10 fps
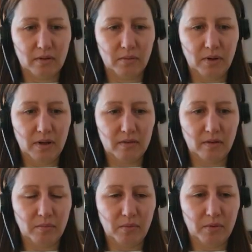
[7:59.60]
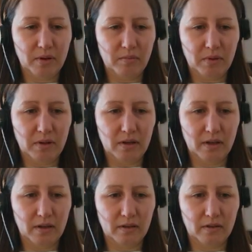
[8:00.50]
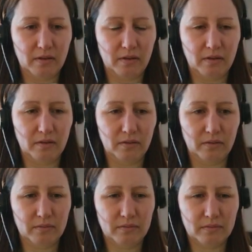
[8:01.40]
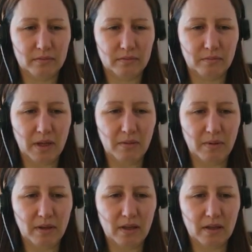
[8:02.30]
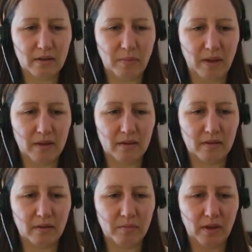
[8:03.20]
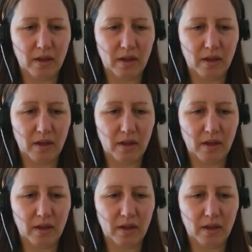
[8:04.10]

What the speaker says: at some point be looking to maybe expand something out